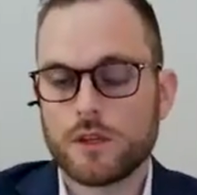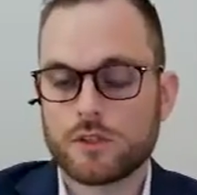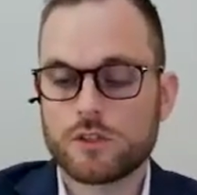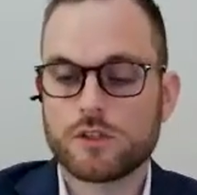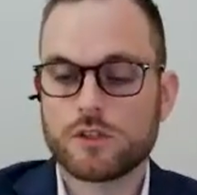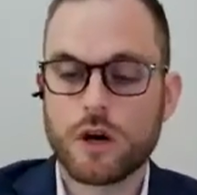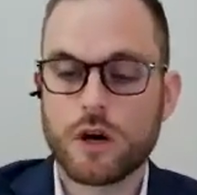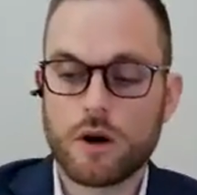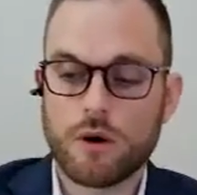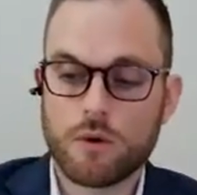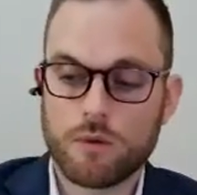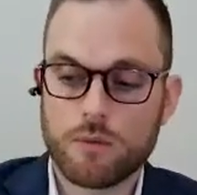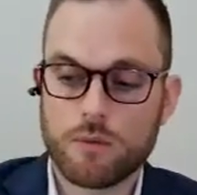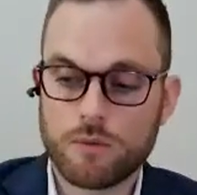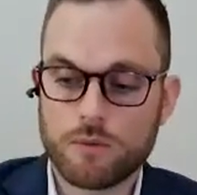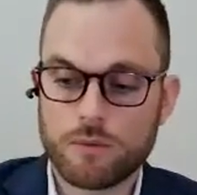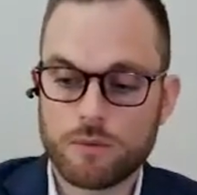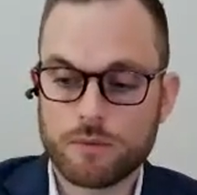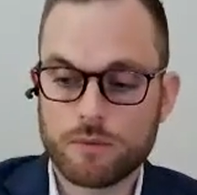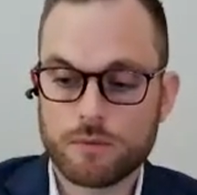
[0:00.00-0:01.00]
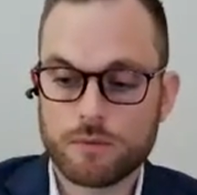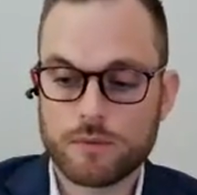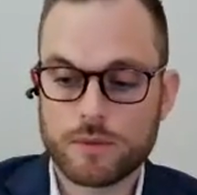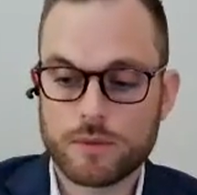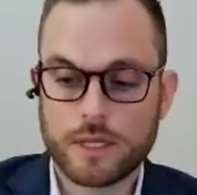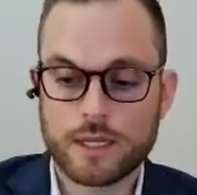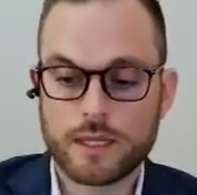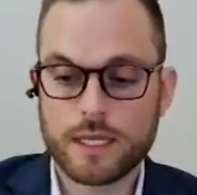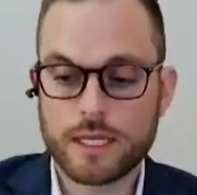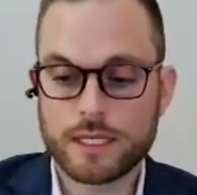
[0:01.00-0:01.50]
So
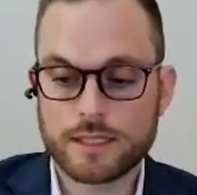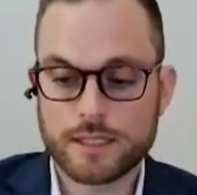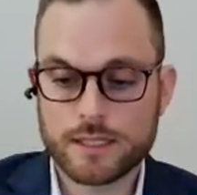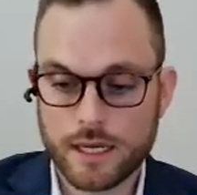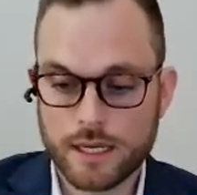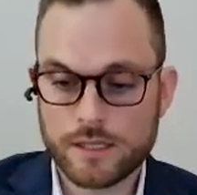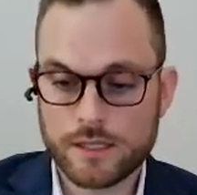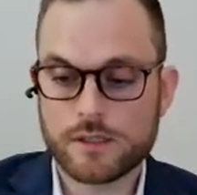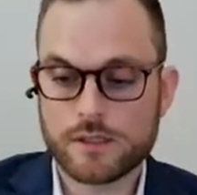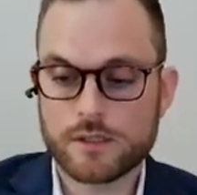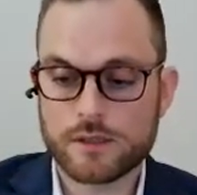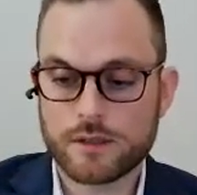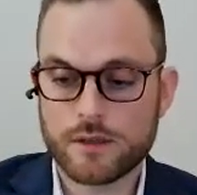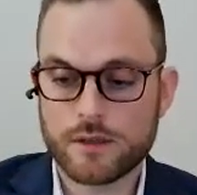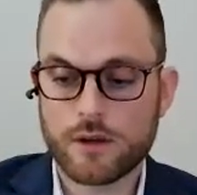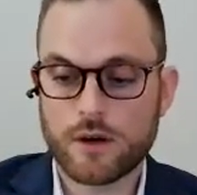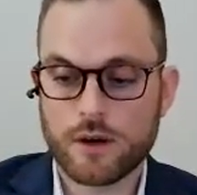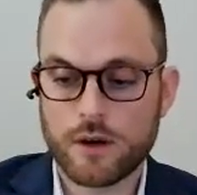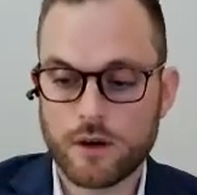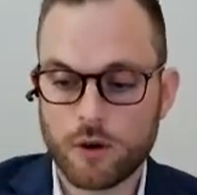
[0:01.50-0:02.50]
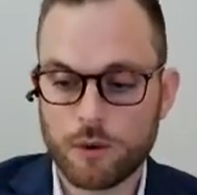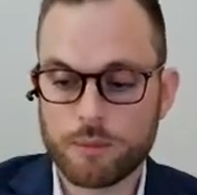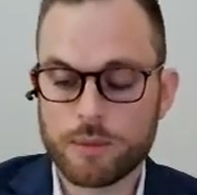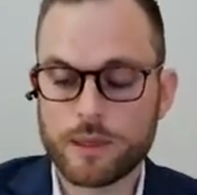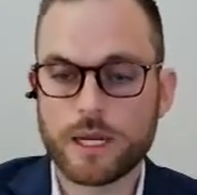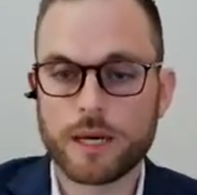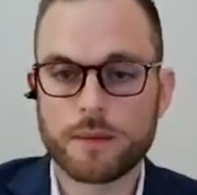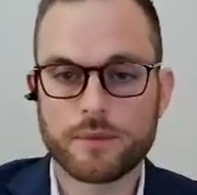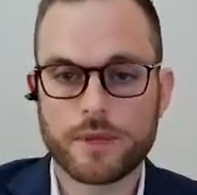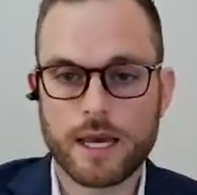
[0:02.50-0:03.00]
it does
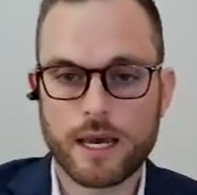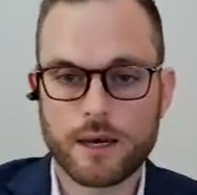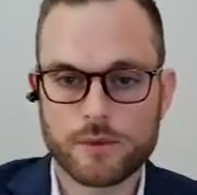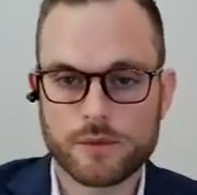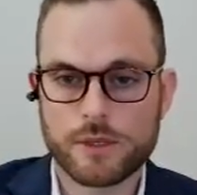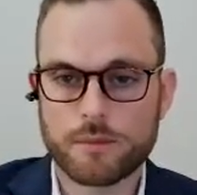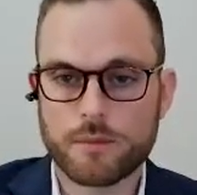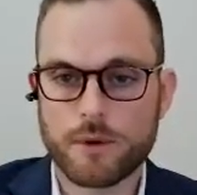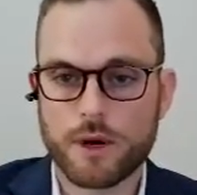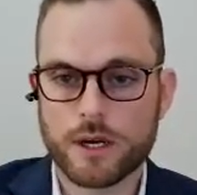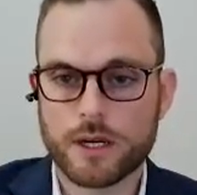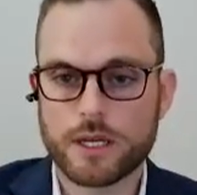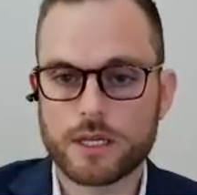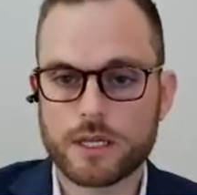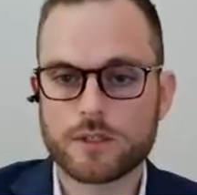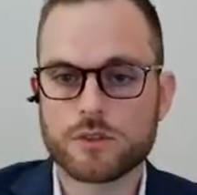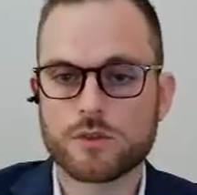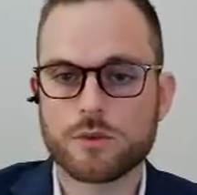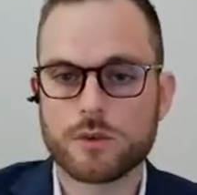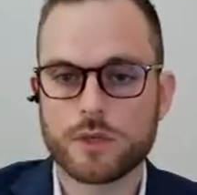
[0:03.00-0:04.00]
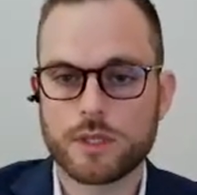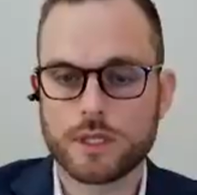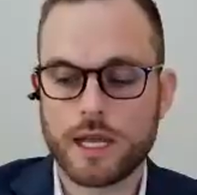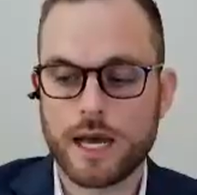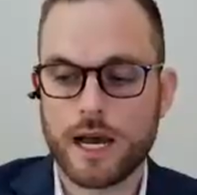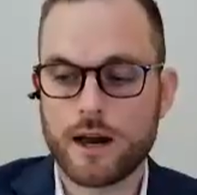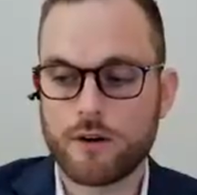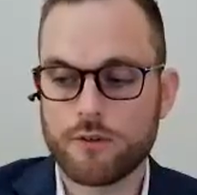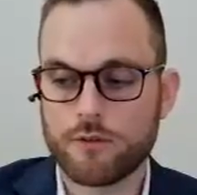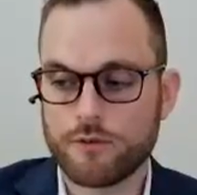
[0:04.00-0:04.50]
open up the housing market to
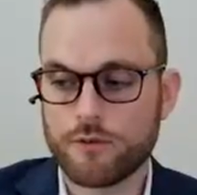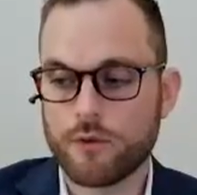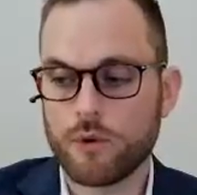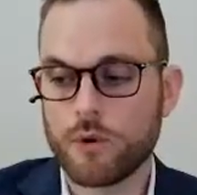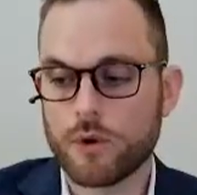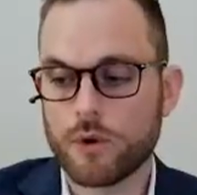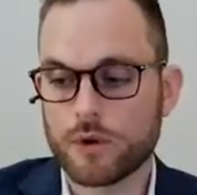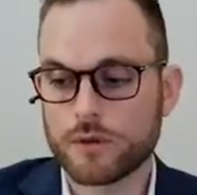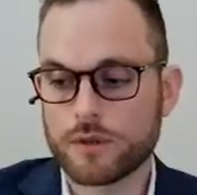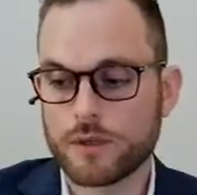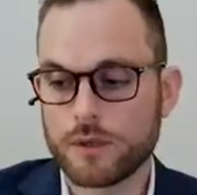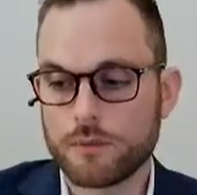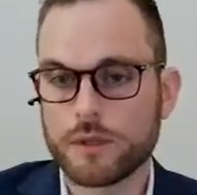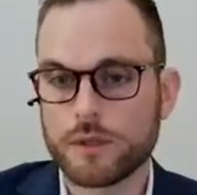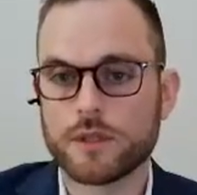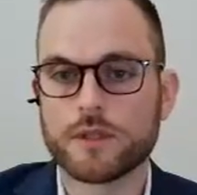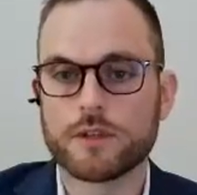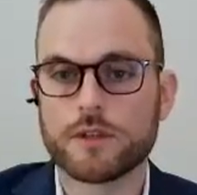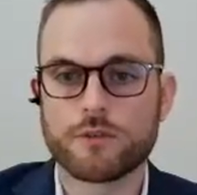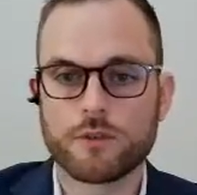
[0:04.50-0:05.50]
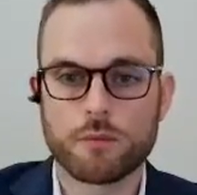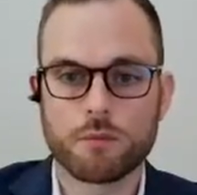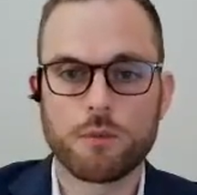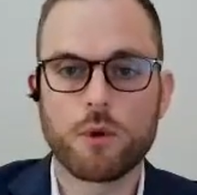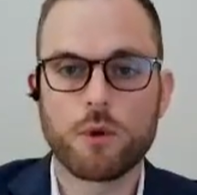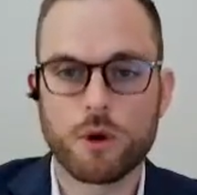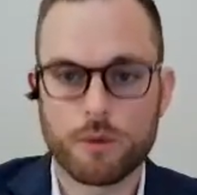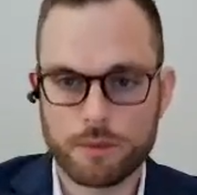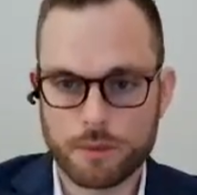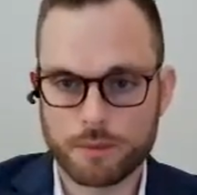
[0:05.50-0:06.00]
allow for the ability for
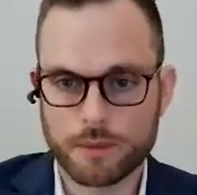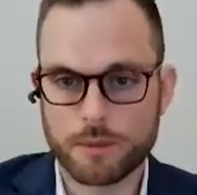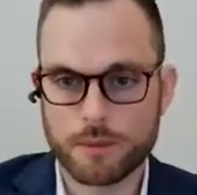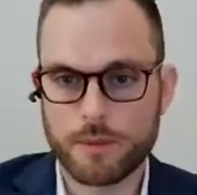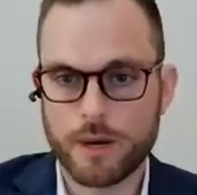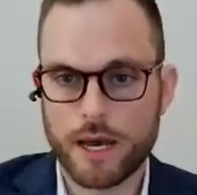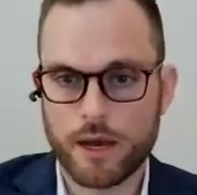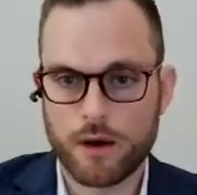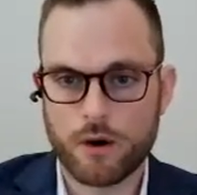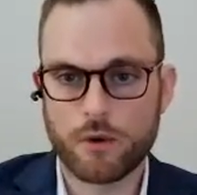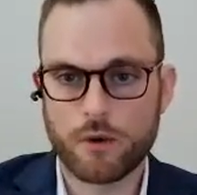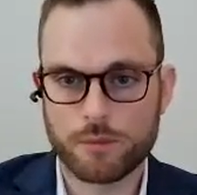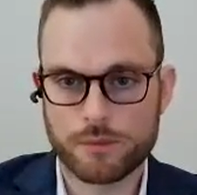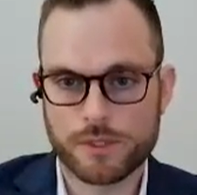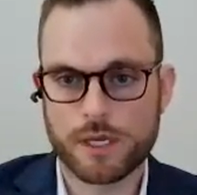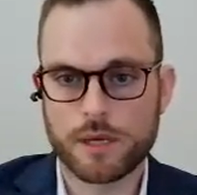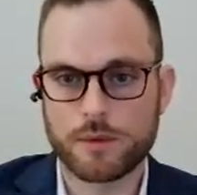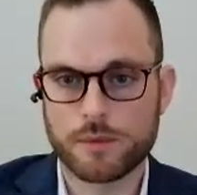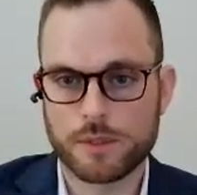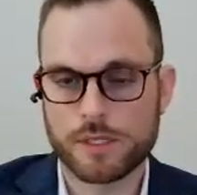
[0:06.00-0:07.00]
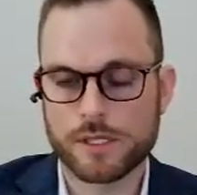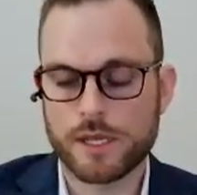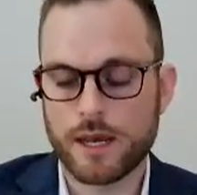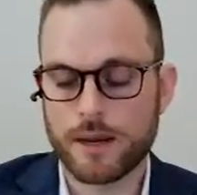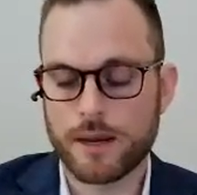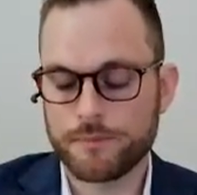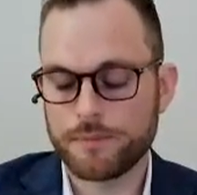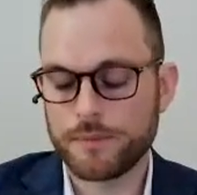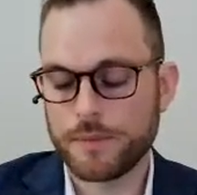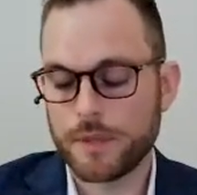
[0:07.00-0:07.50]
more people to buy homes, I would say.
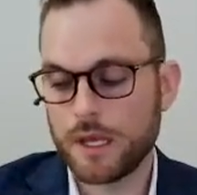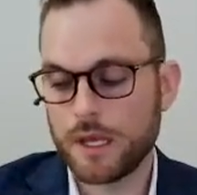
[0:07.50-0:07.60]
